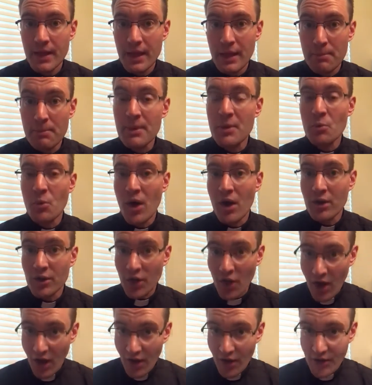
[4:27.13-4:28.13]
Meanwhile,
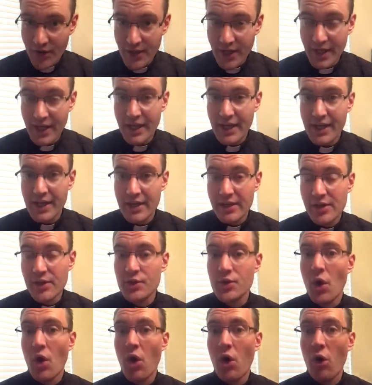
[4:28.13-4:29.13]
God
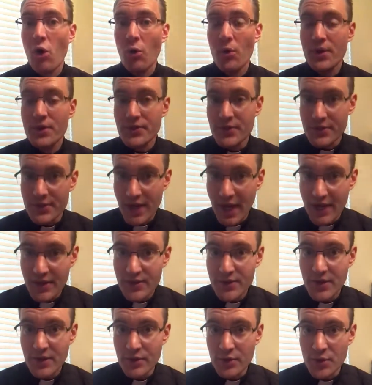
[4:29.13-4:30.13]
is always
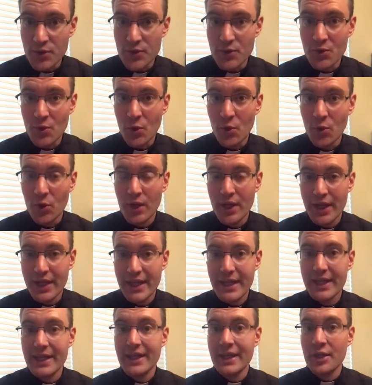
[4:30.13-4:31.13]
enticing the soul,
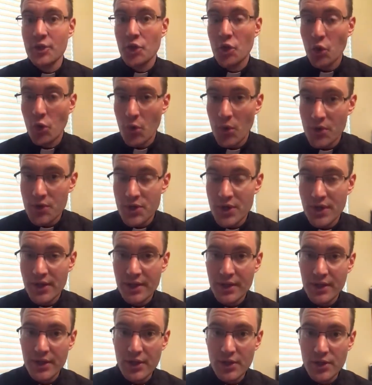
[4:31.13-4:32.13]
encouraging,
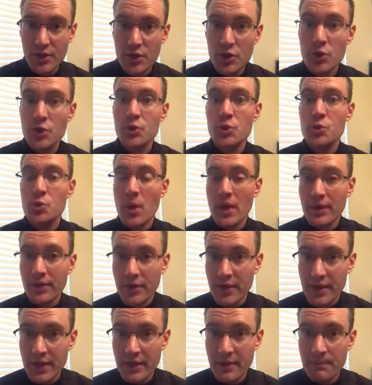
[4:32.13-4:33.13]

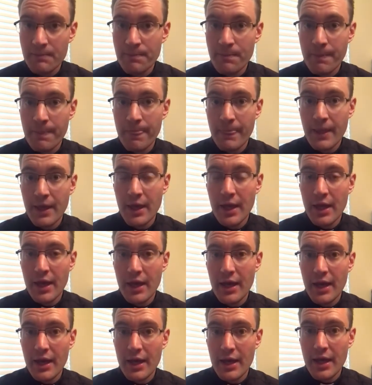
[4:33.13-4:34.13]
strengthening,
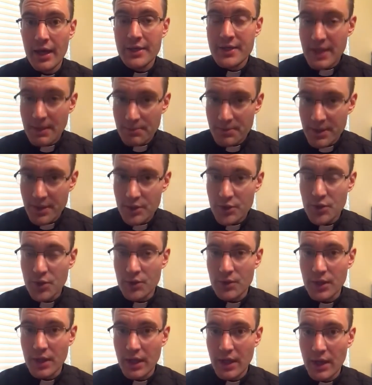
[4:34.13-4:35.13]
attempting to
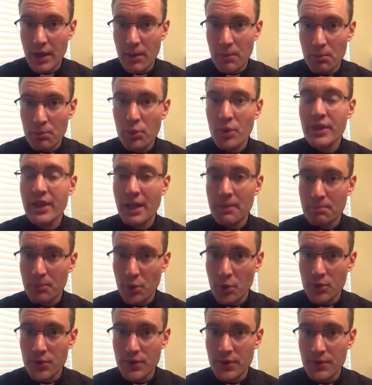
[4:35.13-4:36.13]
bring that
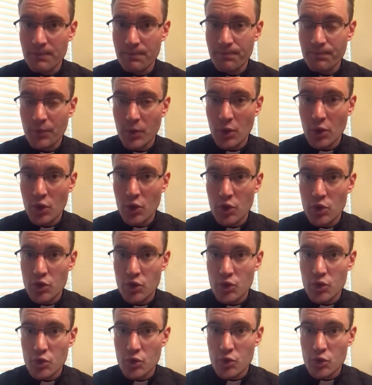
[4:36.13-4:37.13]
person
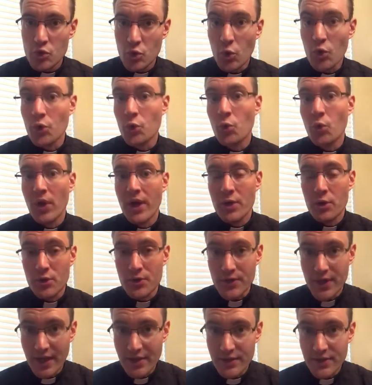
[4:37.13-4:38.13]
toward greater
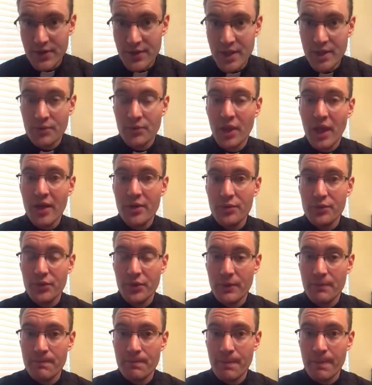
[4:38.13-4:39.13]
sanctity of life,
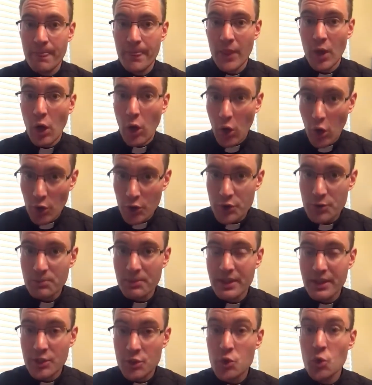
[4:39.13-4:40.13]

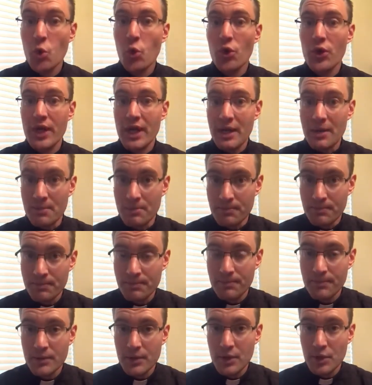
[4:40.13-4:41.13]
ultimately toward him,
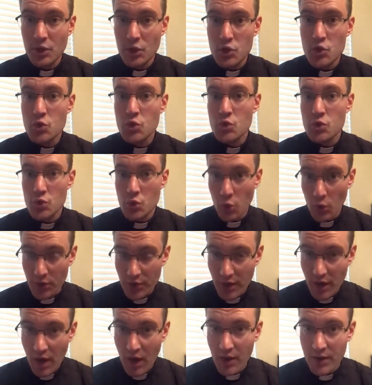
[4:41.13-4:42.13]
toward
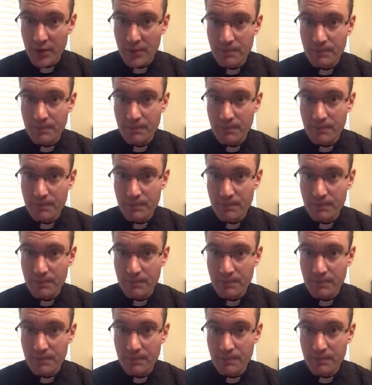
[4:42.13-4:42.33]
God.